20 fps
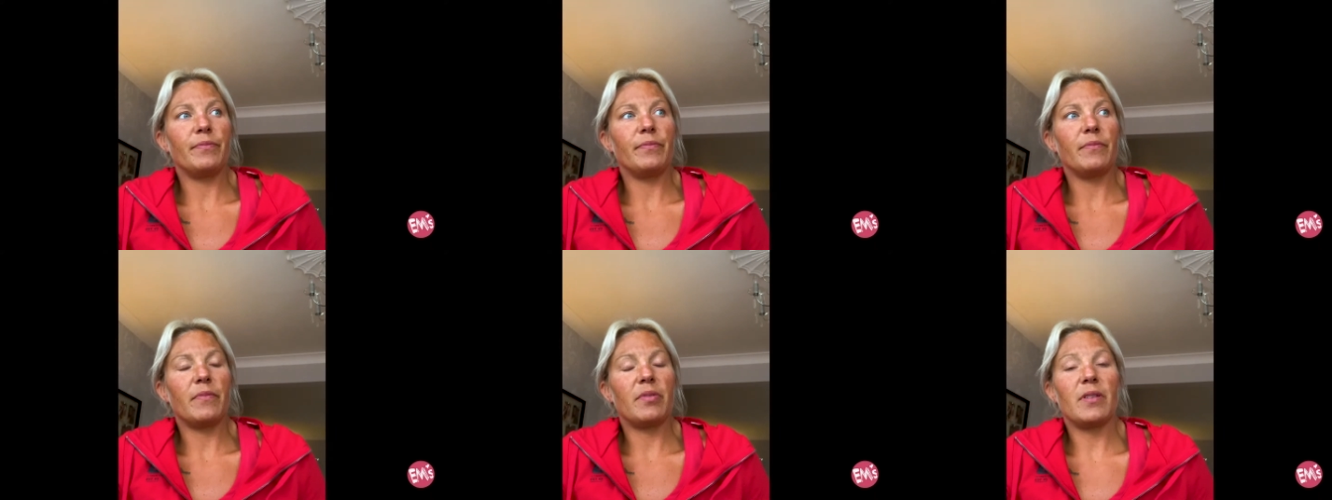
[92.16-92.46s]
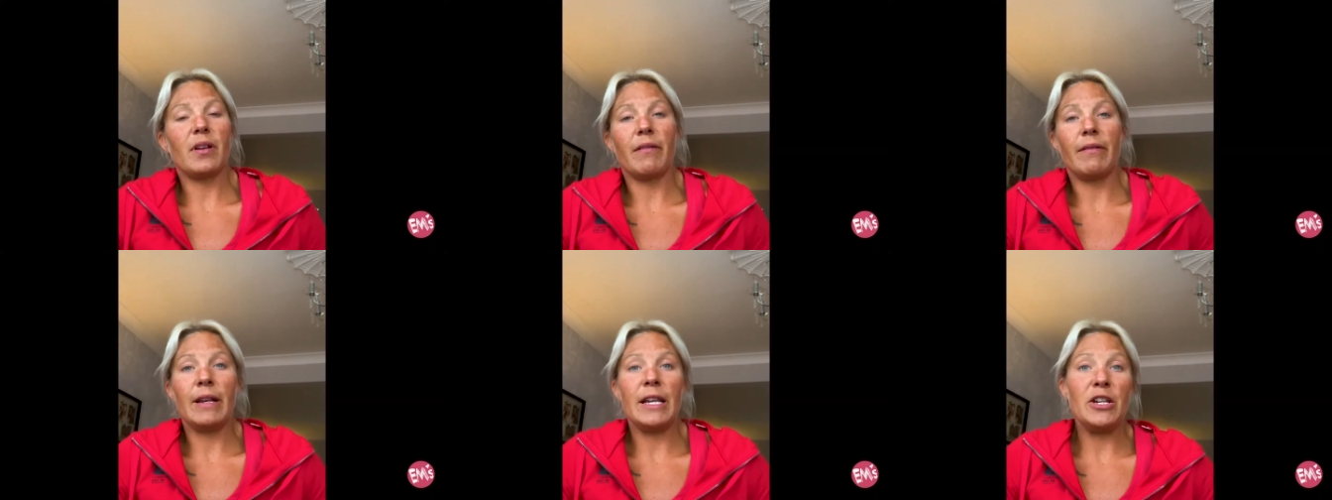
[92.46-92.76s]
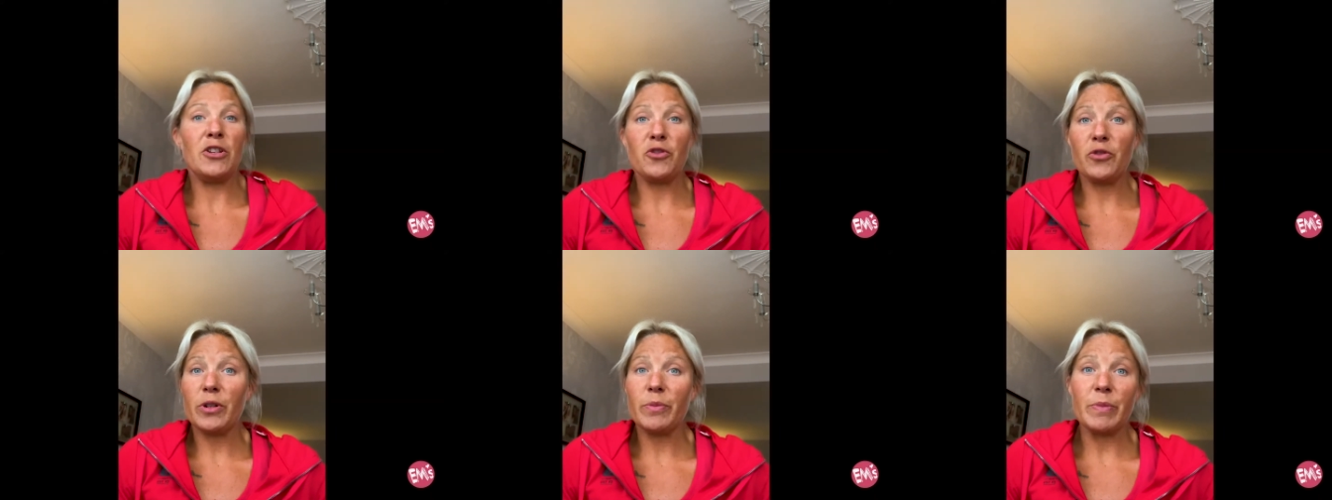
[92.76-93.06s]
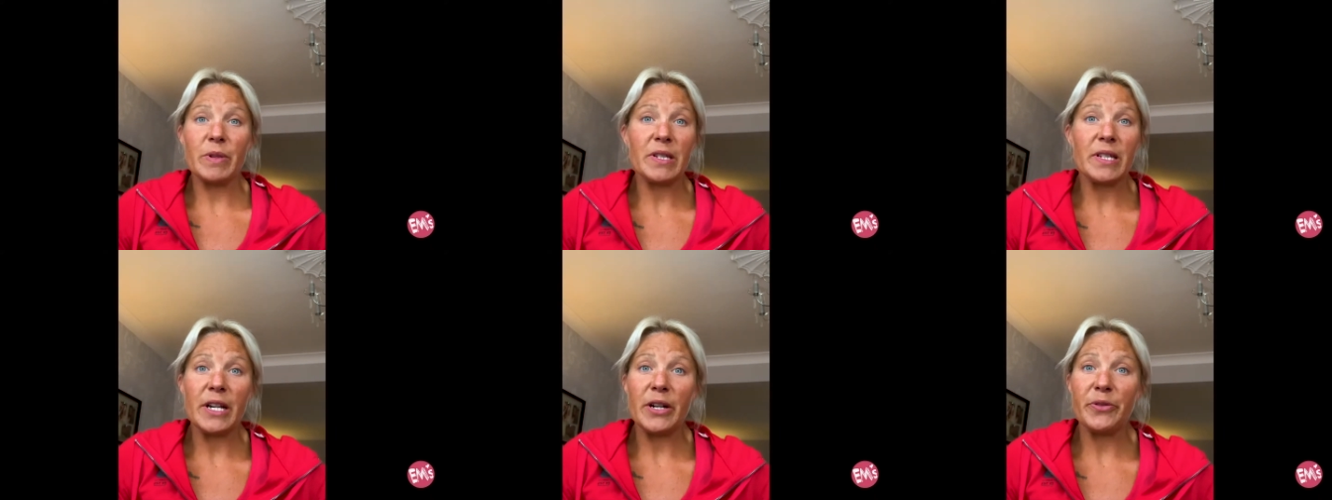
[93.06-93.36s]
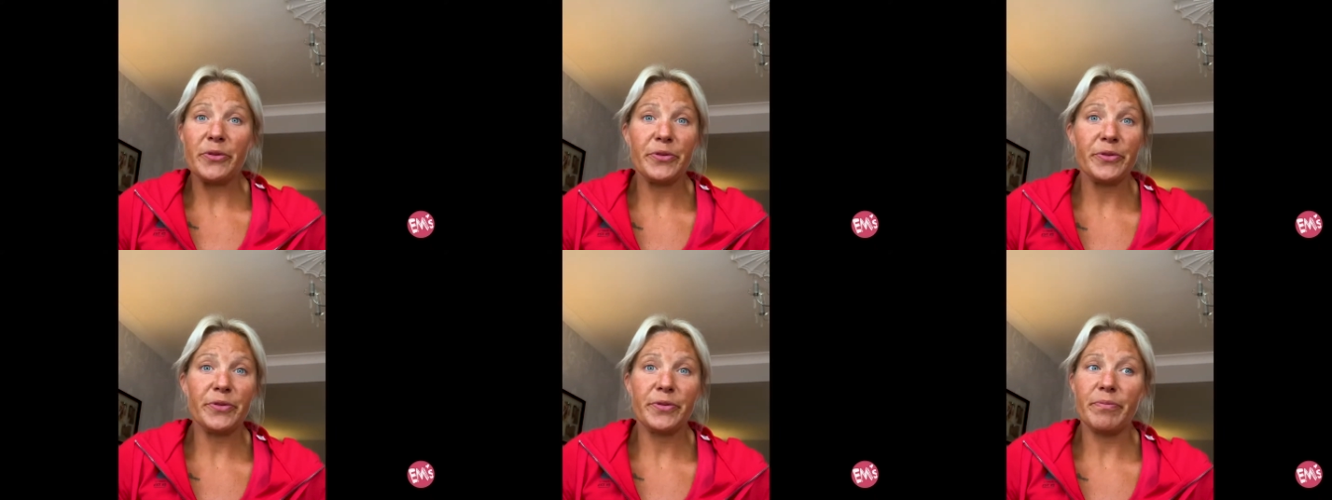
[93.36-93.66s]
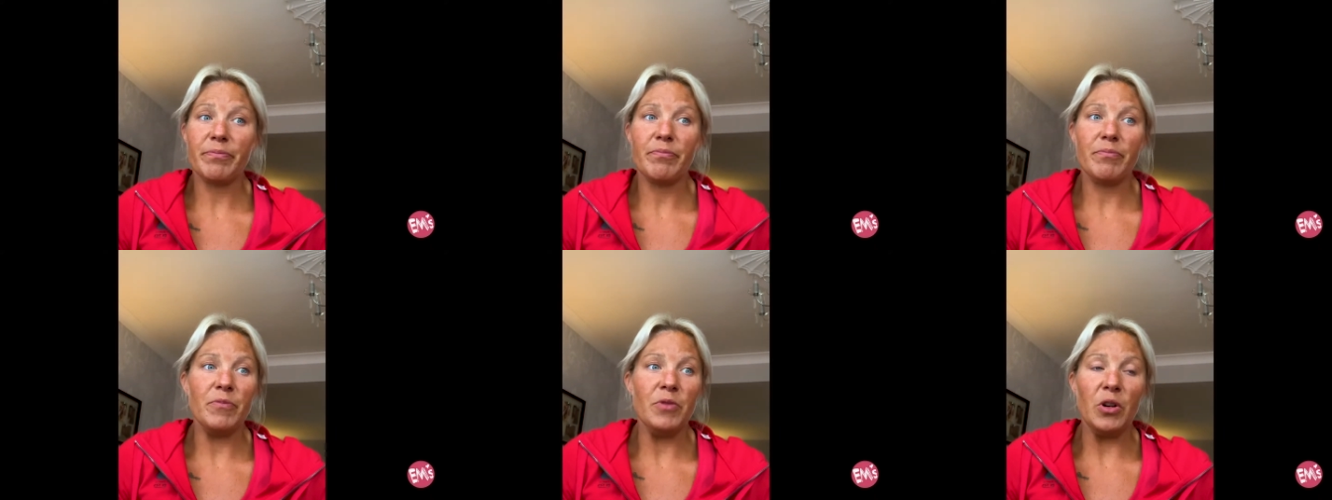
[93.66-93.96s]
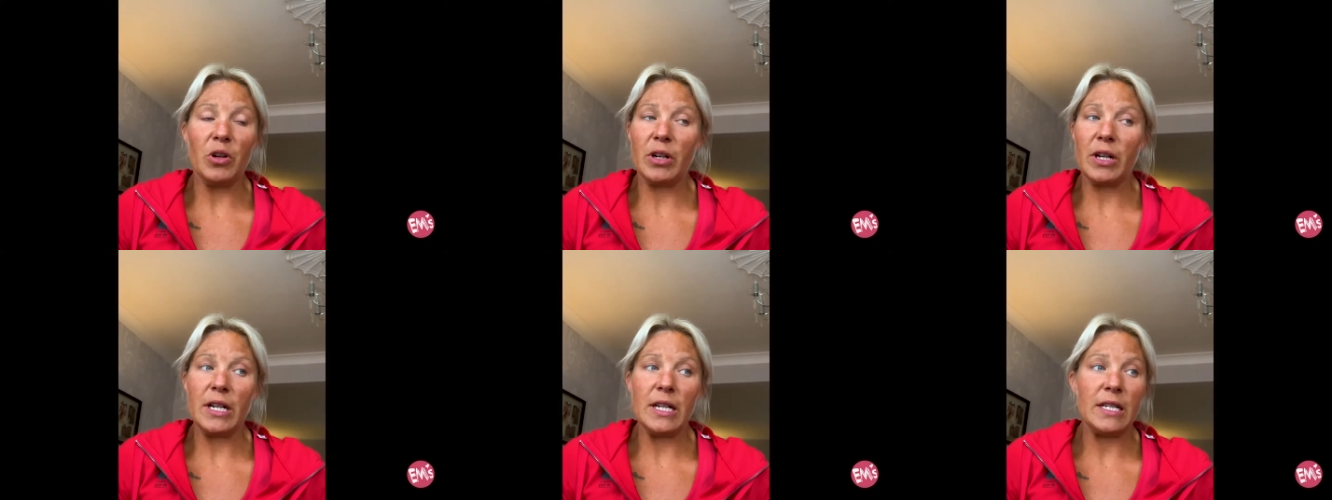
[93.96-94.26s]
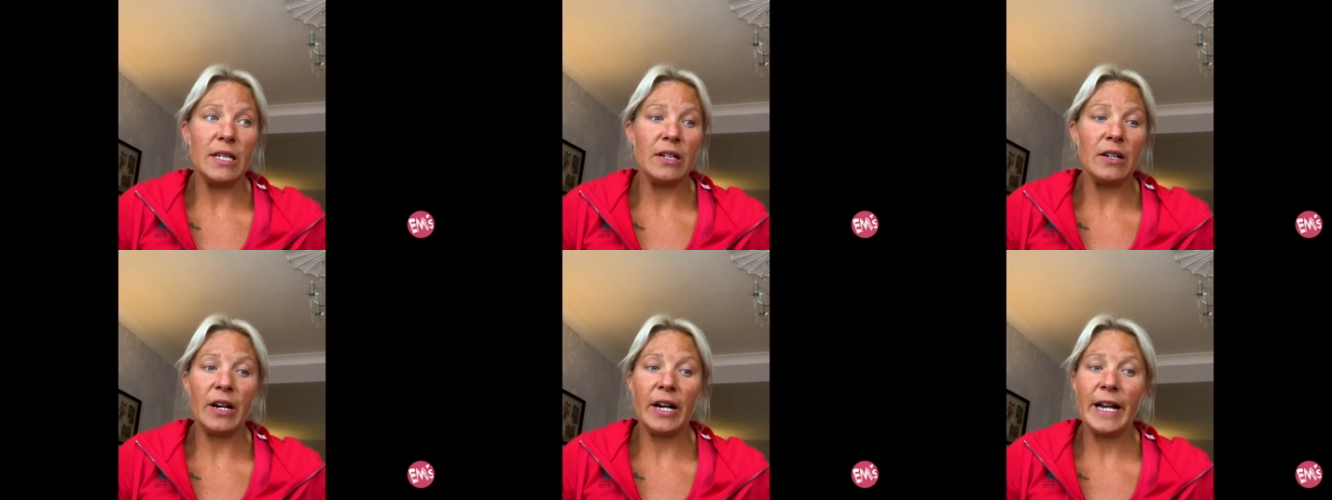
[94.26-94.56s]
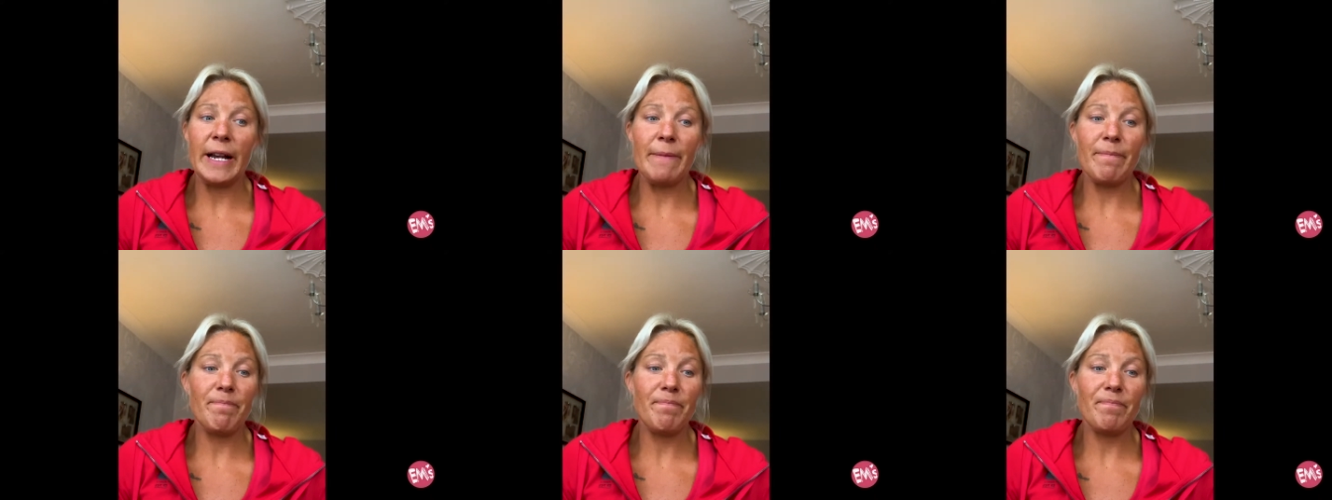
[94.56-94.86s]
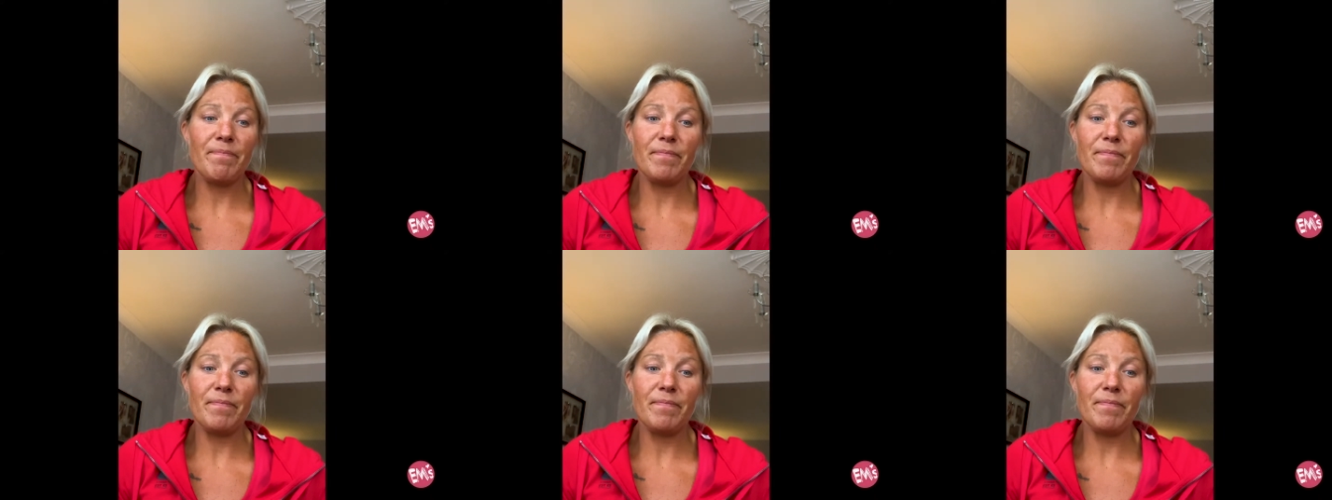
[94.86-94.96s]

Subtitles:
Thoroughly enjoyed myself, not going to deny it.